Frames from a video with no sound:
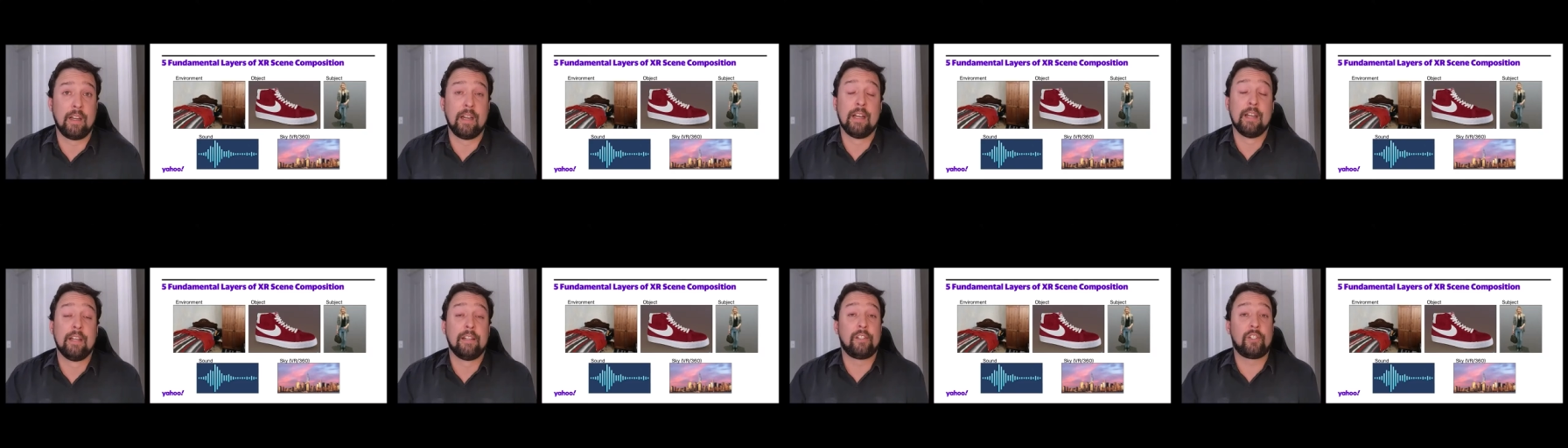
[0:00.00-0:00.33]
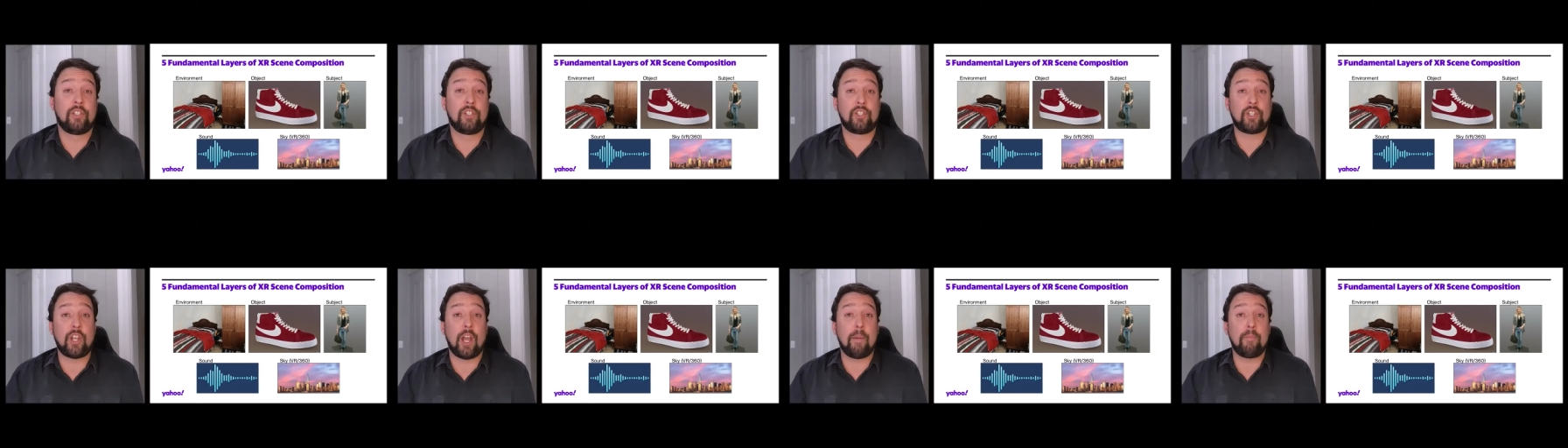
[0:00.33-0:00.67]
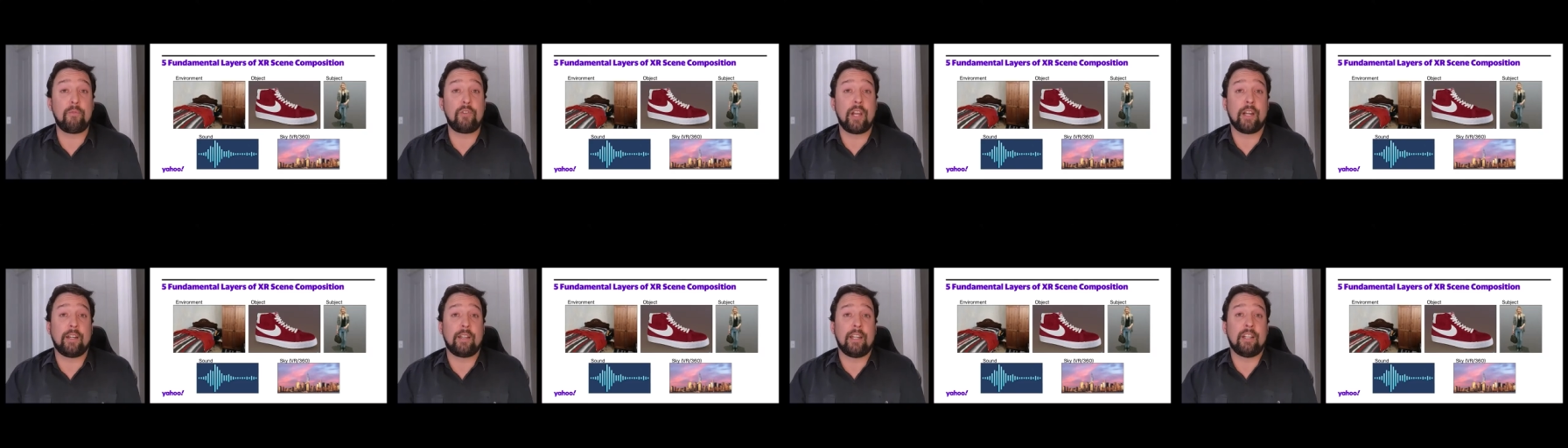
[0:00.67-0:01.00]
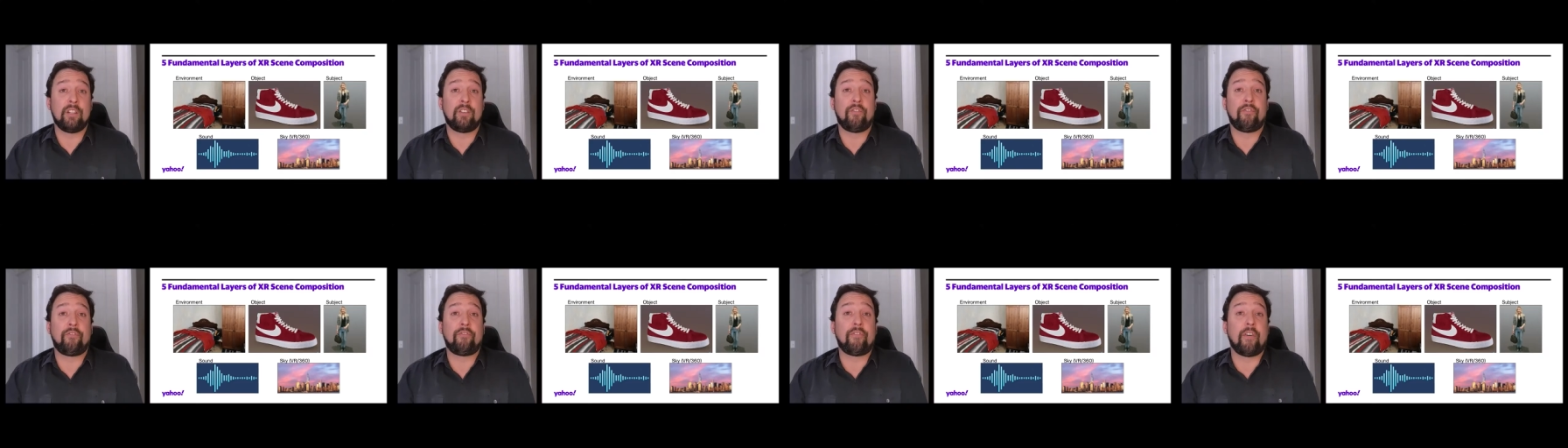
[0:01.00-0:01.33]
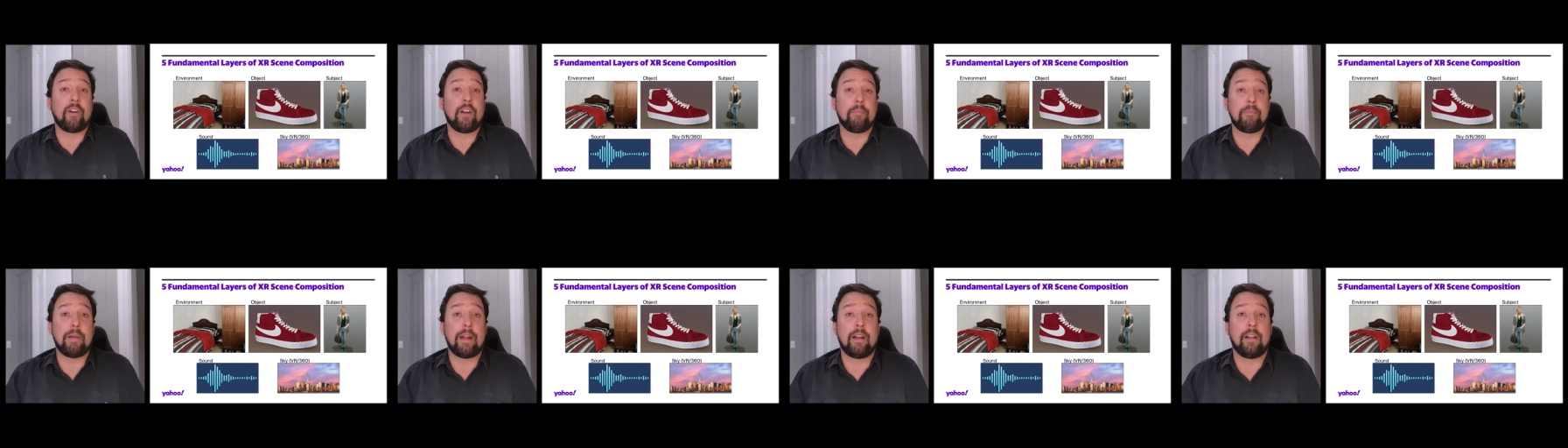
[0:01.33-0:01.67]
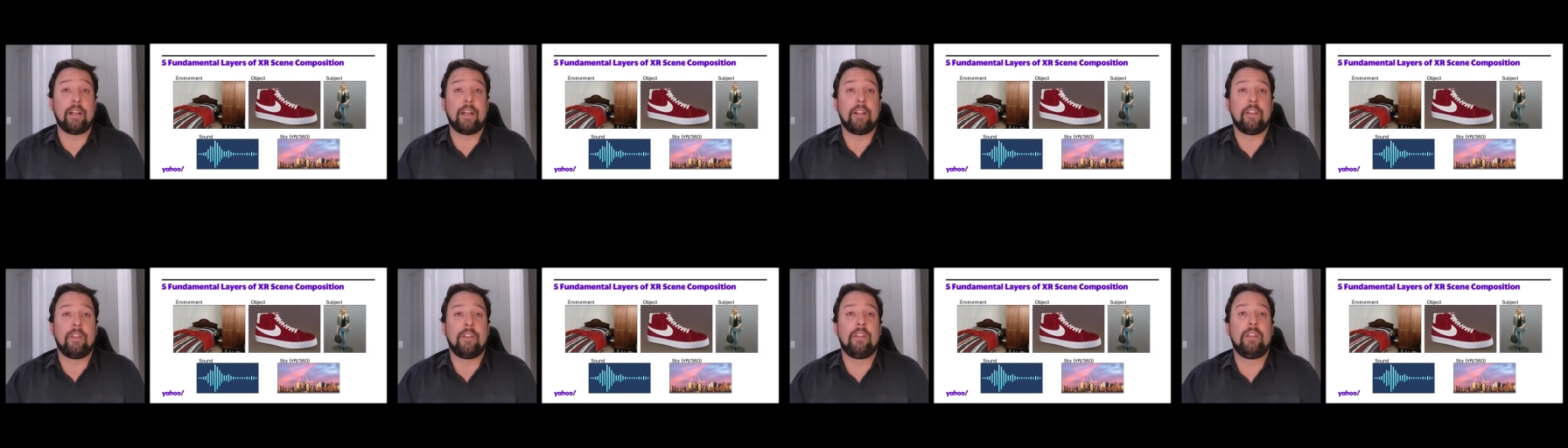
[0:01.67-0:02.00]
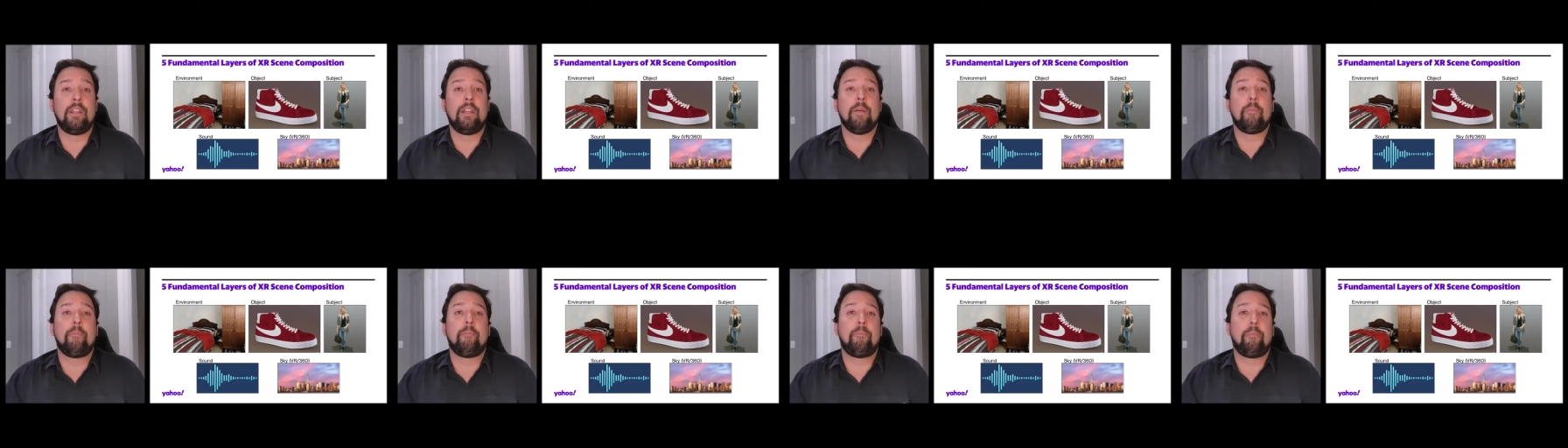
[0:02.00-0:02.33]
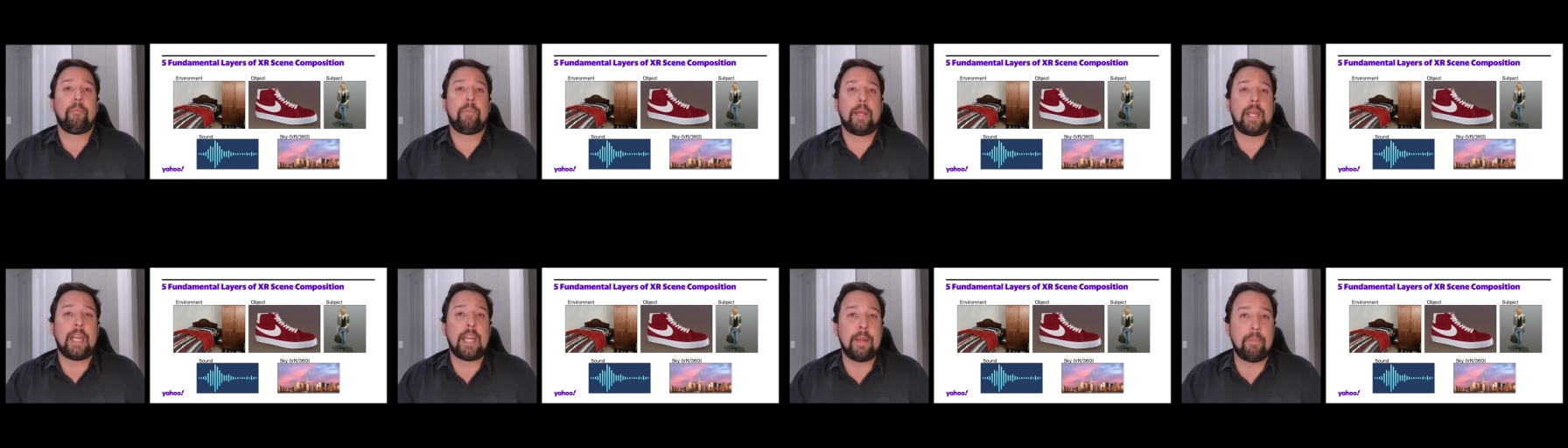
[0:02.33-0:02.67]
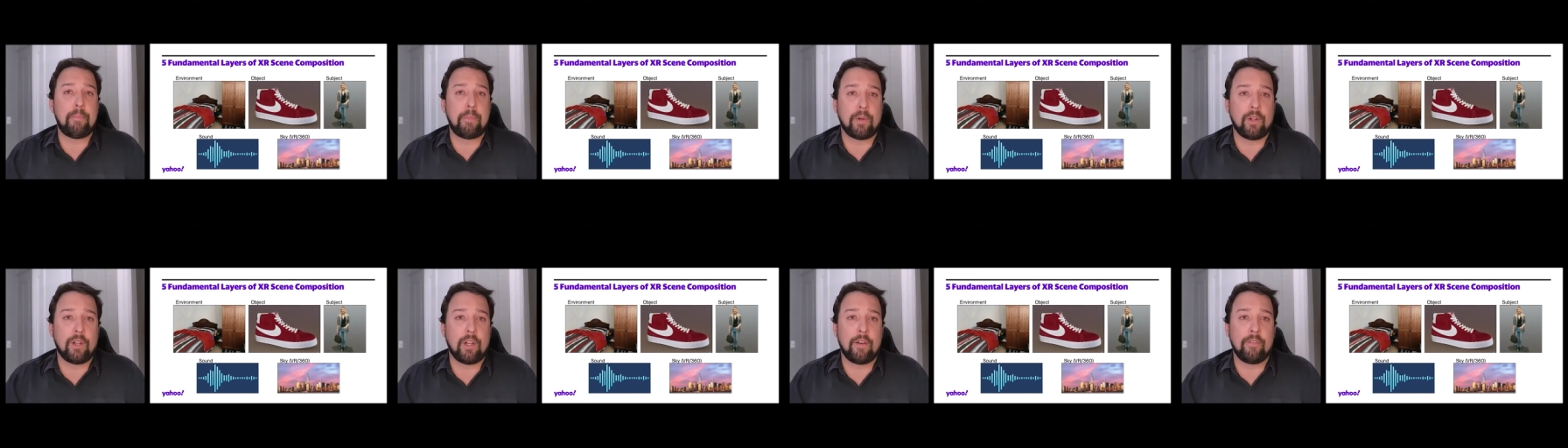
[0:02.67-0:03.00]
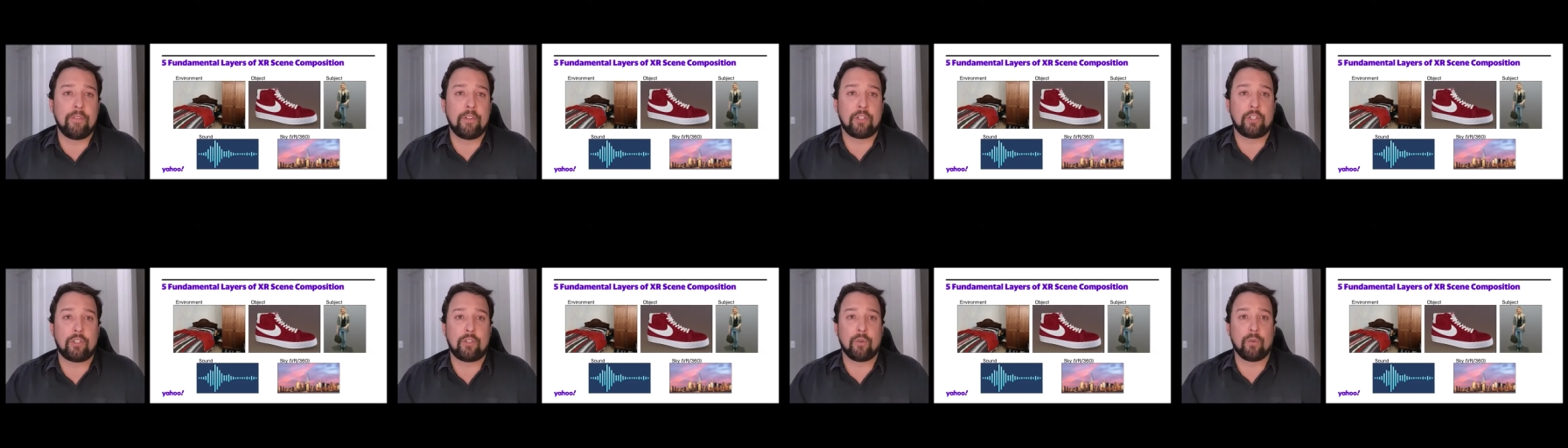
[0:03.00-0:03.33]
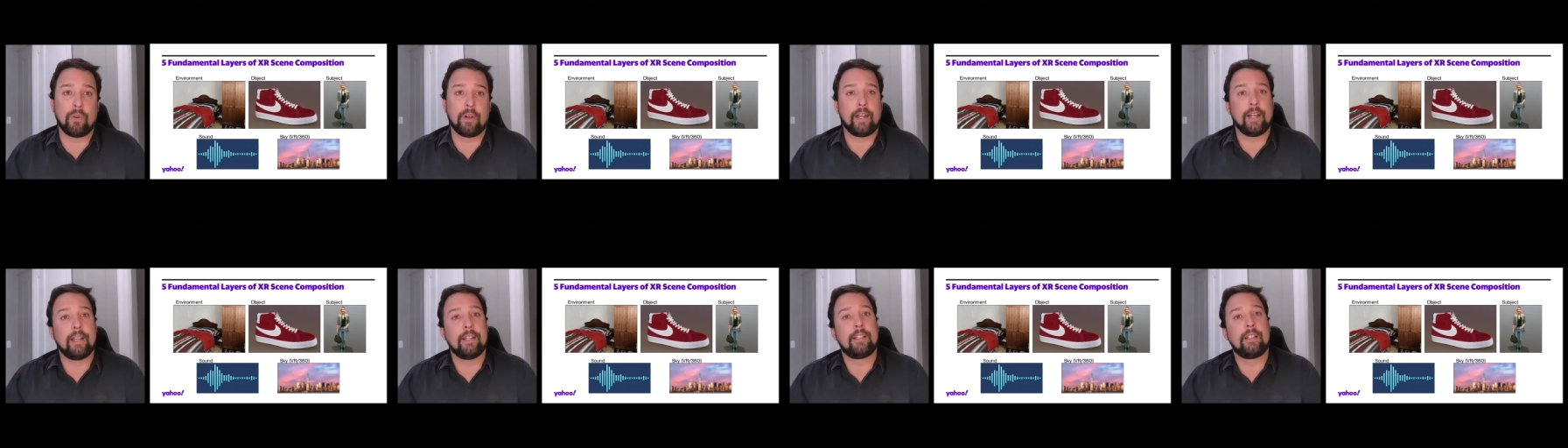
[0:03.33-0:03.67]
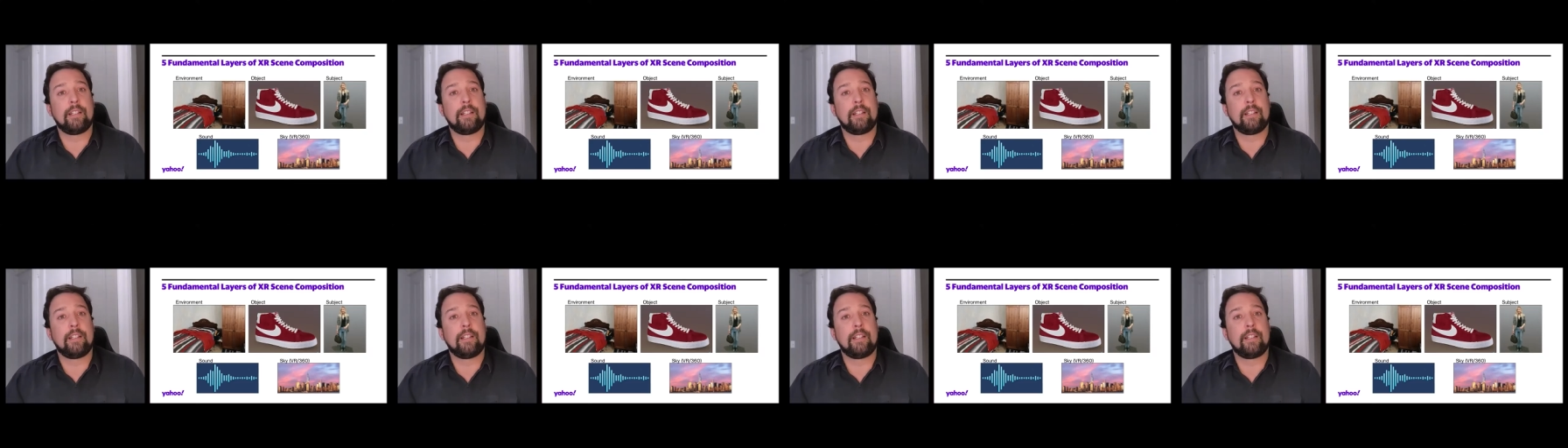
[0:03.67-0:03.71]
Subject is fundamentally the people of the story. It's